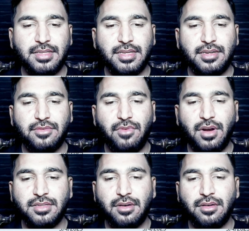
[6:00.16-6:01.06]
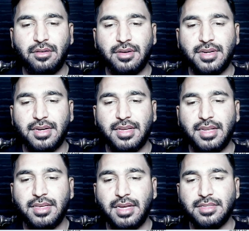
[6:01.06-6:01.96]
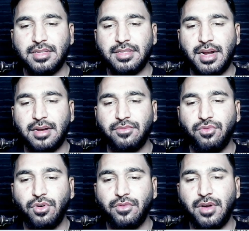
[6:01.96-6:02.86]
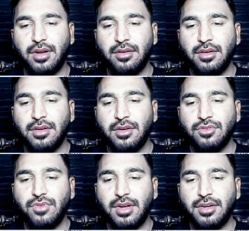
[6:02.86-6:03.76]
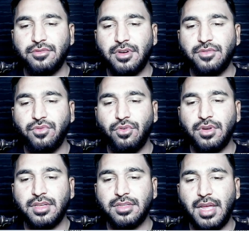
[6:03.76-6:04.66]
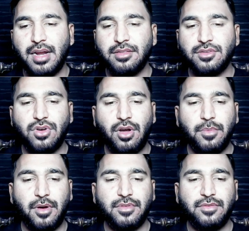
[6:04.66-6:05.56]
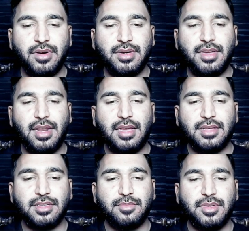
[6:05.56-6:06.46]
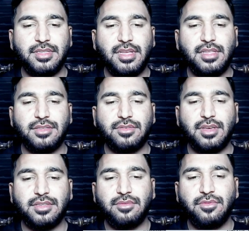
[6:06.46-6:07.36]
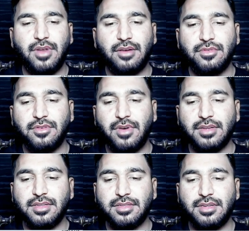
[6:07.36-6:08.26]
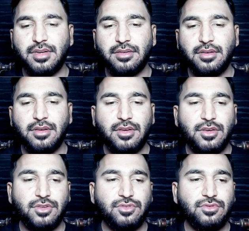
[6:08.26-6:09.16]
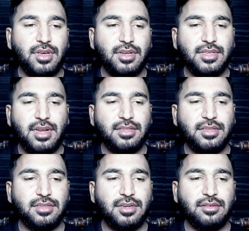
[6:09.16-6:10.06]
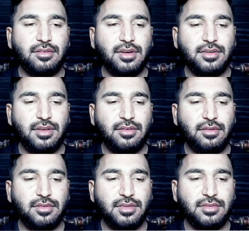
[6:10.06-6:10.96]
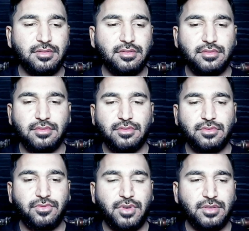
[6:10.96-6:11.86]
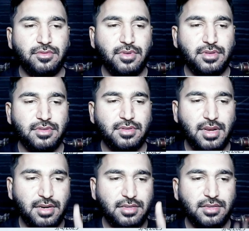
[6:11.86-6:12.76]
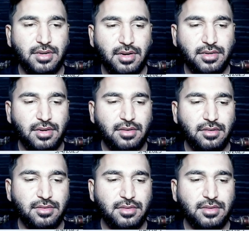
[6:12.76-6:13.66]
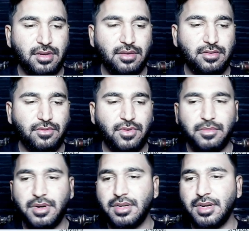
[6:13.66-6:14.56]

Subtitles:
in reverse order on category axis, that 4/1/2024 is at the top of the vertical axis. Basically in this question we will have to reverse this date. You can select this date, right click on this. First we will select this, right click on this, click on format